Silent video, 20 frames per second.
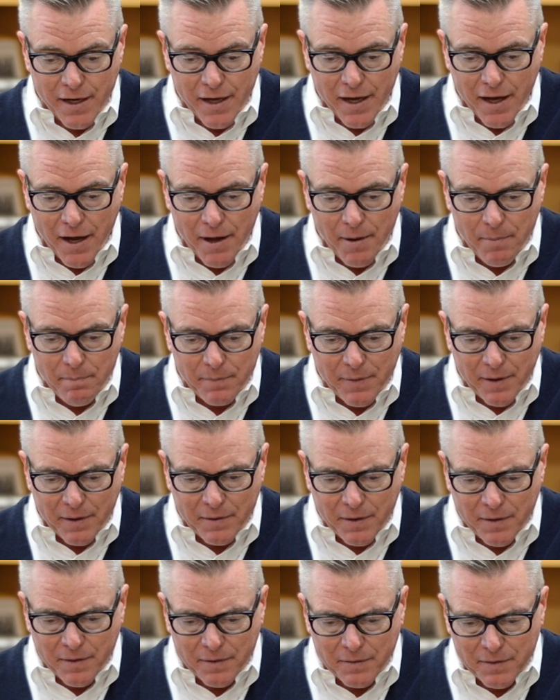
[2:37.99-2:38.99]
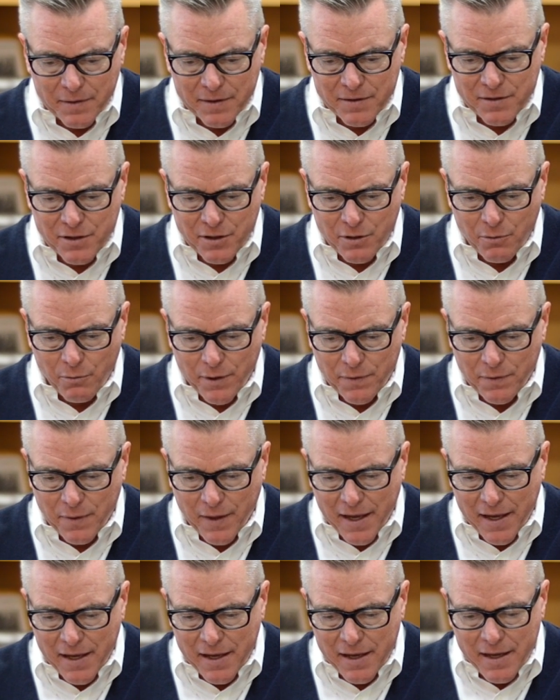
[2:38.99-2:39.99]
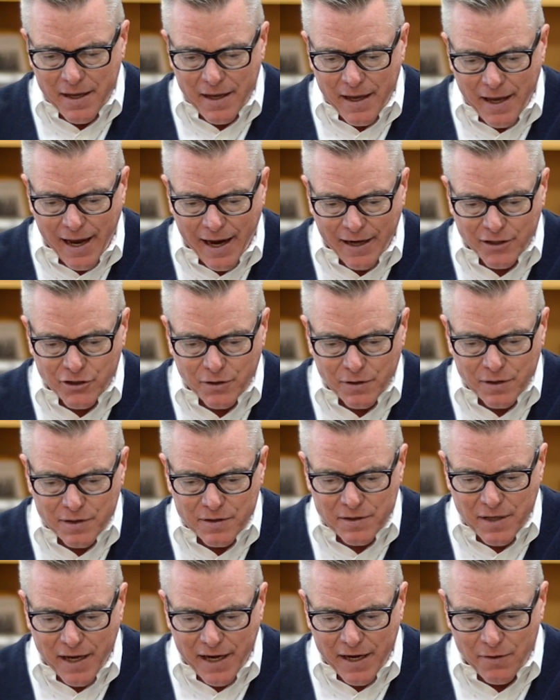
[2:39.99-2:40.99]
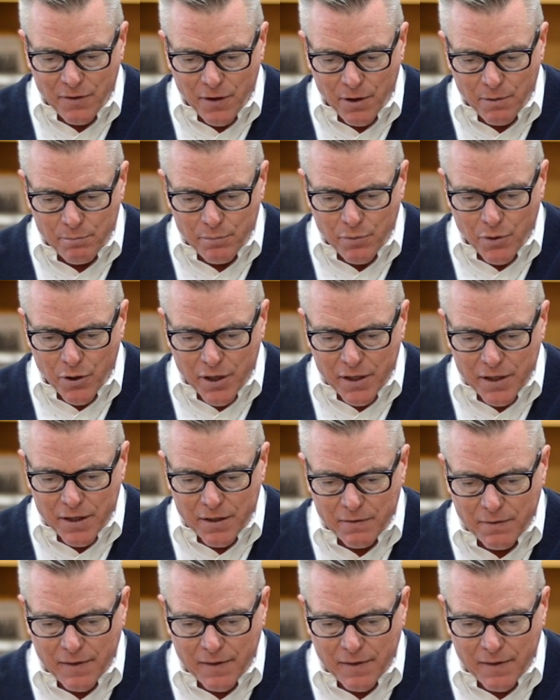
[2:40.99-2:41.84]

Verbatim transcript: Um, listen to what they actually say in their book.